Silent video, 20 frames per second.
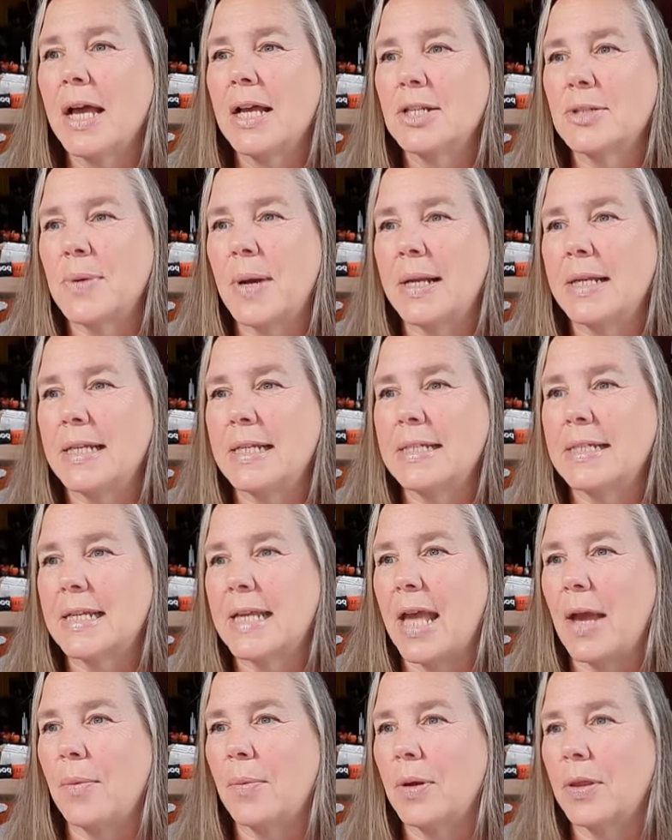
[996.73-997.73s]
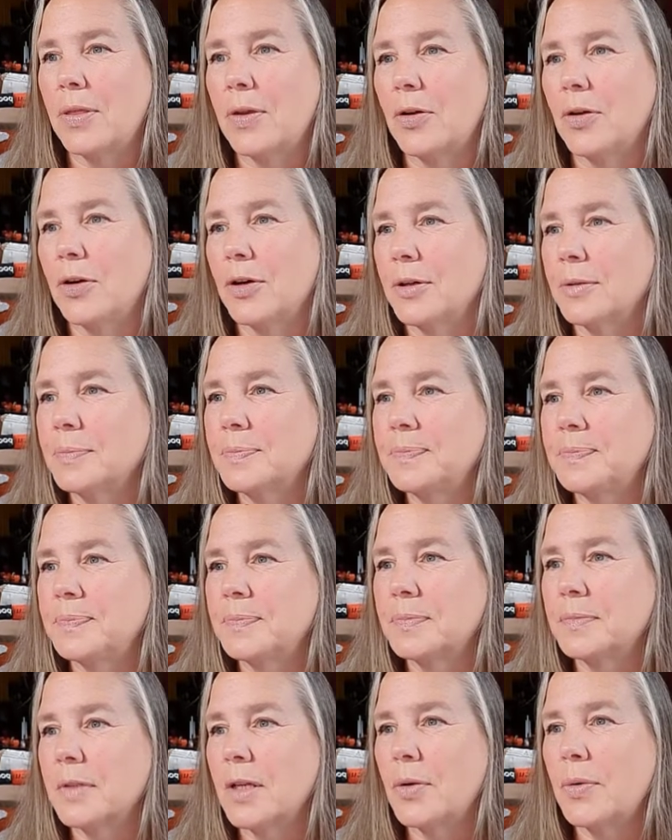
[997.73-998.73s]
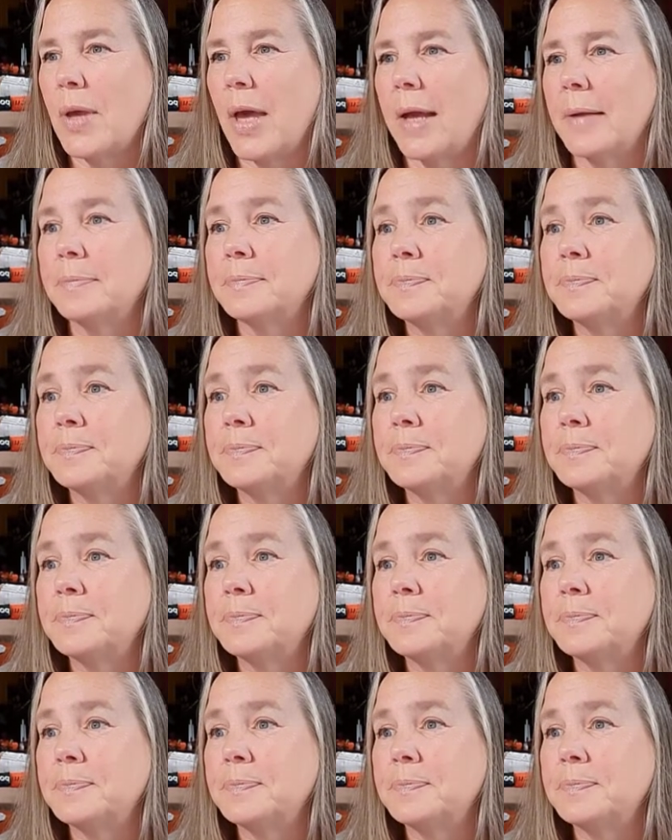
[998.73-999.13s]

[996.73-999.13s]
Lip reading: So I need to get with her. Okay.